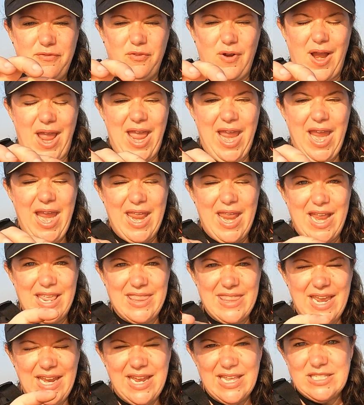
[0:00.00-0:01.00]
fray, and I
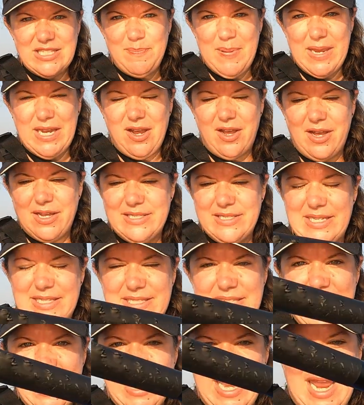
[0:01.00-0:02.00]
think it's because
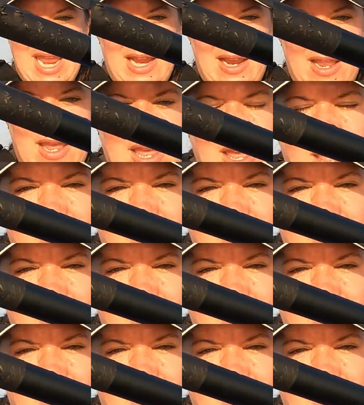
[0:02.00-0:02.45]
it's hitting